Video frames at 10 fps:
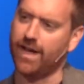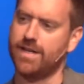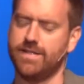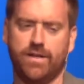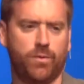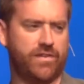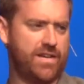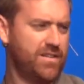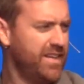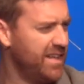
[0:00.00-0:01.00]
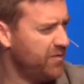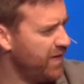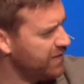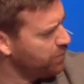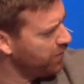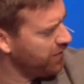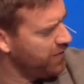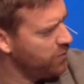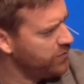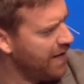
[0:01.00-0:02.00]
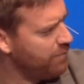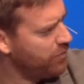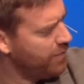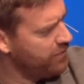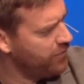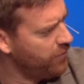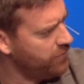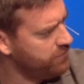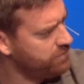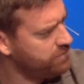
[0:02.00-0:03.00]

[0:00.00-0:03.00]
I did was I deleted Facebook and the news app from my phone.